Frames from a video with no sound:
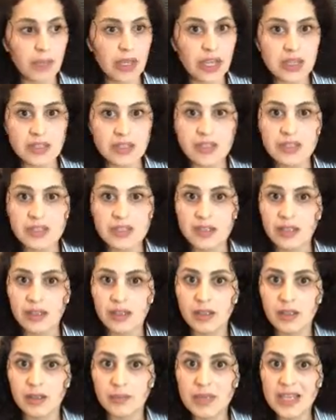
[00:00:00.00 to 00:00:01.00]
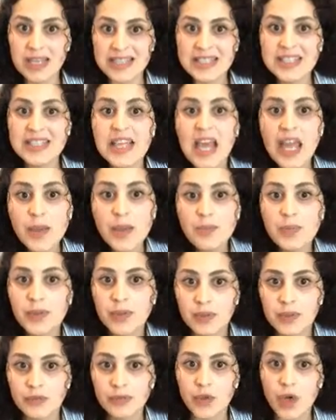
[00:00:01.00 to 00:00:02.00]
it's escape
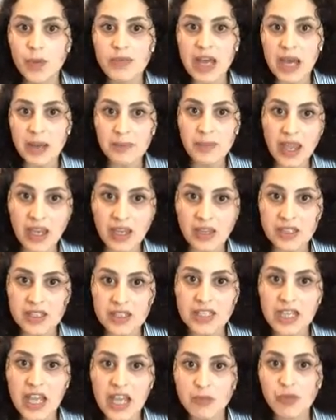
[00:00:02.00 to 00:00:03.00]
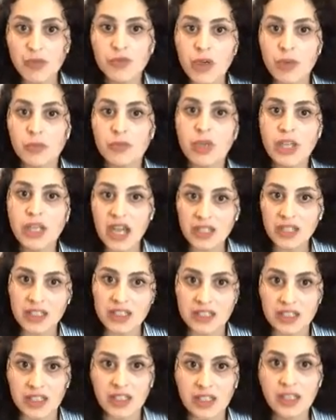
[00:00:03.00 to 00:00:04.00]
from that pain, escape from
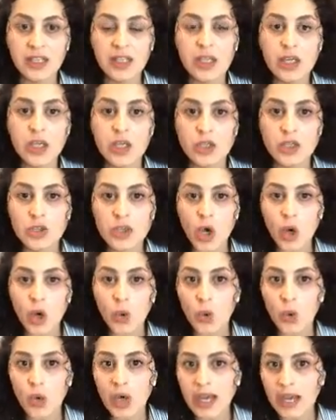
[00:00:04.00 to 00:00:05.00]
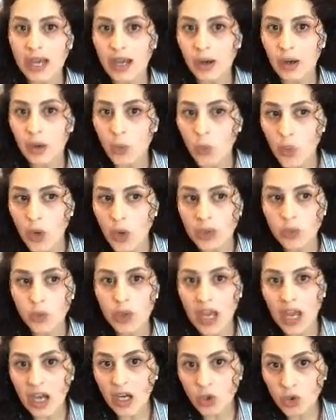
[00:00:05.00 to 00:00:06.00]
reality. So when we
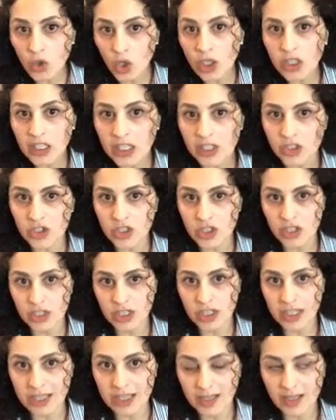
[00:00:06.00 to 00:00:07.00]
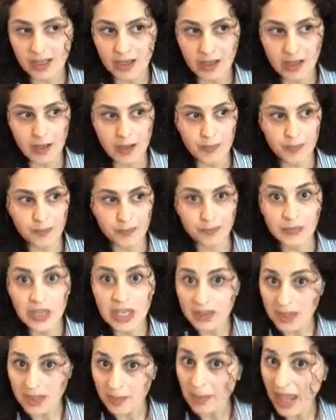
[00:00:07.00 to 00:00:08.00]
acknowledge
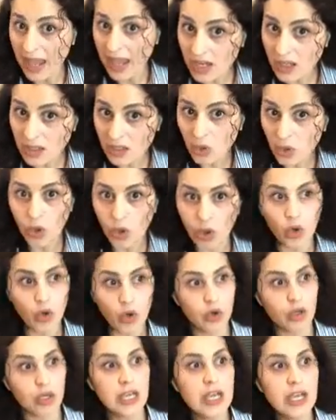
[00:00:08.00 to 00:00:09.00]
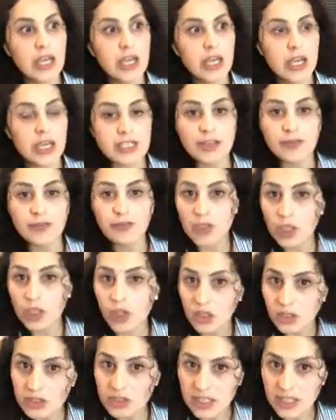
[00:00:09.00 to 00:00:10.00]
the pain or a
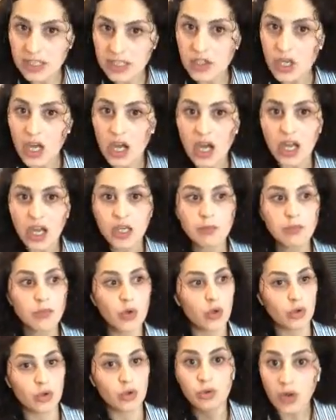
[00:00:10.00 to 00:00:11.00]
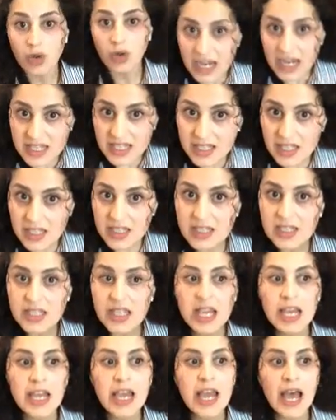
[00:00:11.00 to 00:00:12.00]
difficult time or crisis,
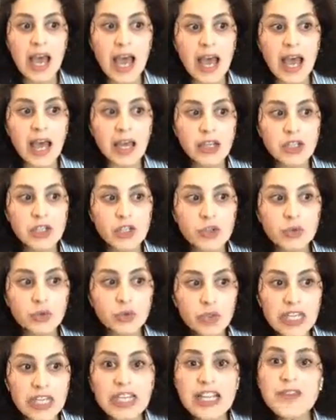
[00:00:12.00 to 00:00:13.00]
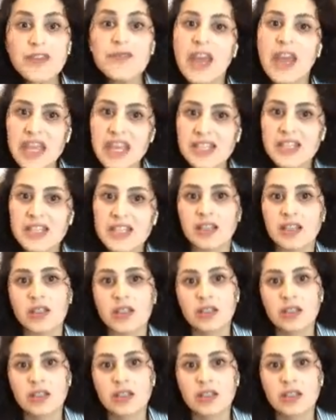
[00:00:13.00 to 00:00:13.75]
and really face it,